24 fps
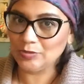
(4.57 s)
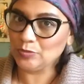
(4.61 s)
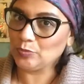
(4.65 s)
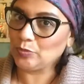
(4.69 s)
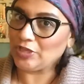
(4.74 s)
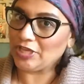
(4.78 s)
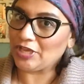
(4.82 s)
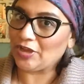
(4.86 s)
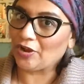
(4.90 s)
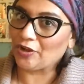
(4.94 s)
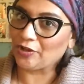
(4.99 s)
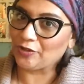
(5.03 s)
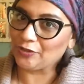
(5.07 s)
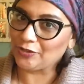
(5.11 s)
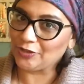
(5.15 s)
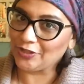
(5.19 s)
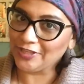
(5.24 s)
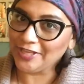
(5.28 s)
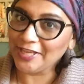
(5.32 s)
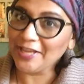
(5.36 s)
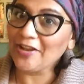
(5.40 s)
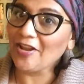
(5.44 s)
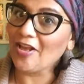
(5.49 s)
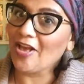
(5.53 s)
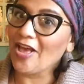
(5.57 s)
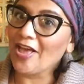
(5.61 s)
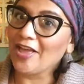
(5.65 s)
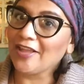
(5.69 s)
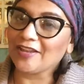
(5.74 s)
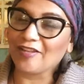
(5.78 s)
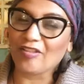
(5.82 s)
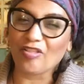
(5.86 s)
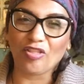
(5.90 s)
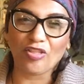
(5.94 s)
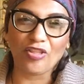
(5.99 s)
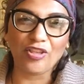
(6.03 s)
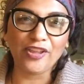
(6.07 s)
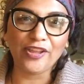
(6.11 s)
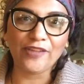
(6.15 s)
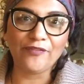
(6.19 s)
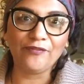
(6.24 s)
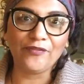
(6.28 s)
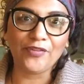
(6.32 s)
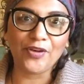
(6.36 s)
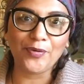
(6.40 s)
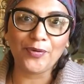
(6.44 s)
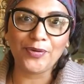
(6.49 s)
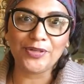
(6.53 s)
We are looking on and looking
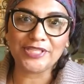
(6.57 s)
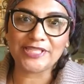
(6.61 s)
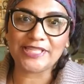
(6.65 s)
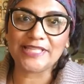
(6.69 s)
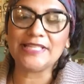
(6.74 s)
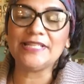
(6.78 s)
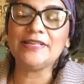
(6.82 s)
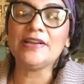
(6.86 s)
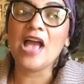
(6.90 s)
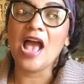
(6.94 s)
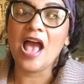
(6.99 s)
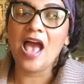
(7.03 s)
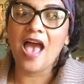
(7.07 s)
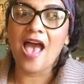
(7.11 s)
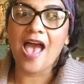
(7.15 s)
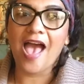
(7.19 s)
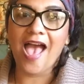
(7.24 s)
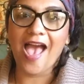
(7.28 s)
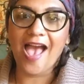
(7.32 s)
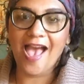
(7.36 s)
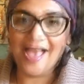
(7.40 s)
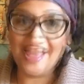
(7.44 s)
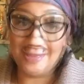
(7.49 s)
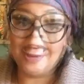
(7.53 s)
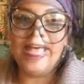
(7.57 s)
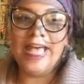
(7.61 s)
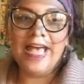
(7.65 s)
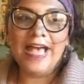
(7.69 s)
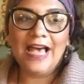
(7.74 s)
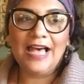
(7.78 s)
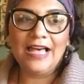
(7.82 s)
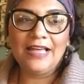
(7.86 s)
forward to Advent.